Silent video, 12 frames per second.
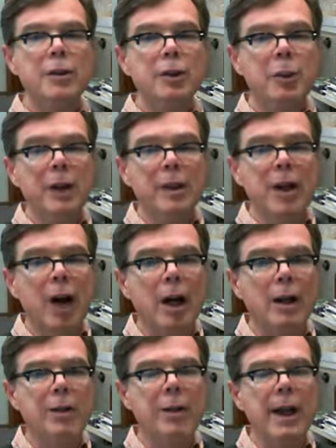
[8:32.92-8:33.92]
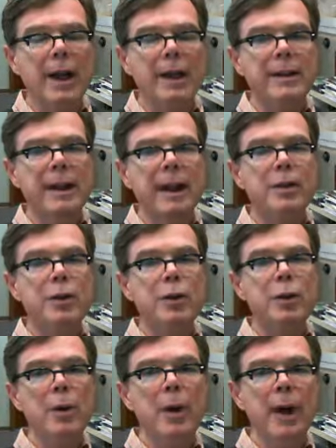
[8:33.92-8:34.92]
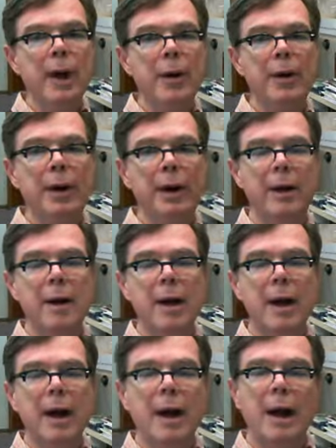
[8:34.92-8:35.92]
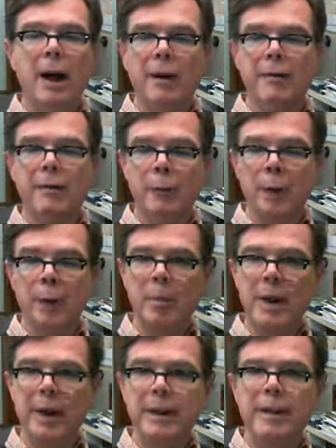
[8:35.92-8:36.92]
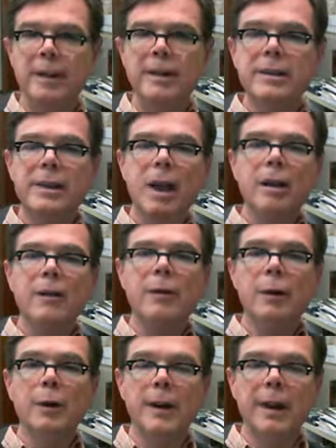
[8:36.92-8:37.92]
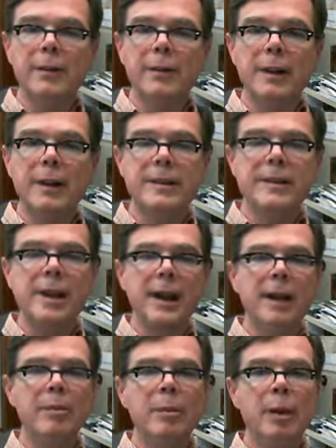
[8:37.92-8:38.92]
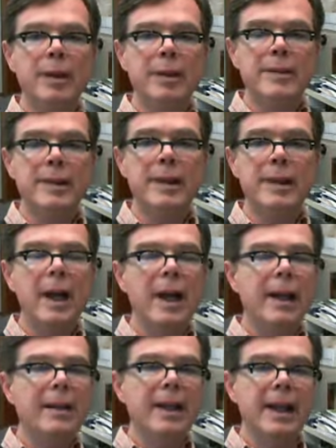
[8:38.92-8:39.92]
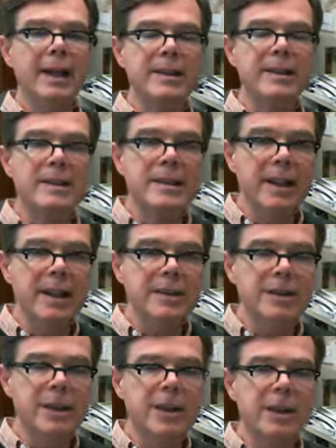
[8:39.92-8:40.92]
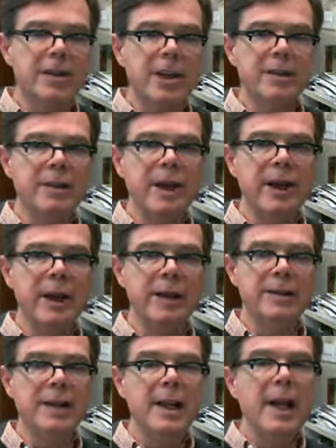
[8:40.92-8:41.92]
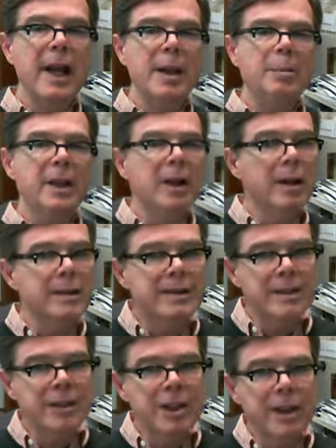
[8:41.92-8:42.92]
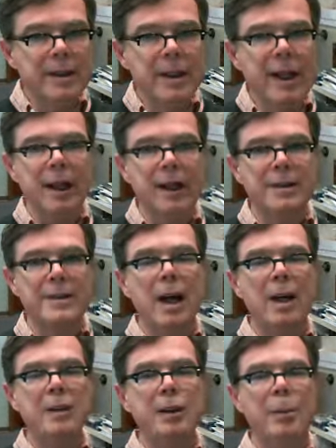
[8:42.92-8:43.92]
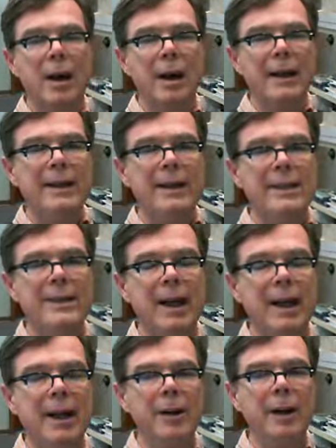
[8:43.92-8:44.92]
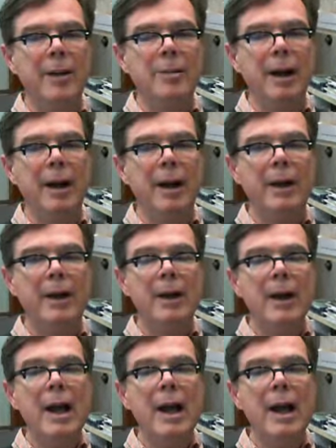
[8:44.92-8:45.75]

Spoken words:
to inaugurate a new era of repentance, forgiveness, and mercy that extends to the Gentiles. And because the Gentiles occupy the entire empire,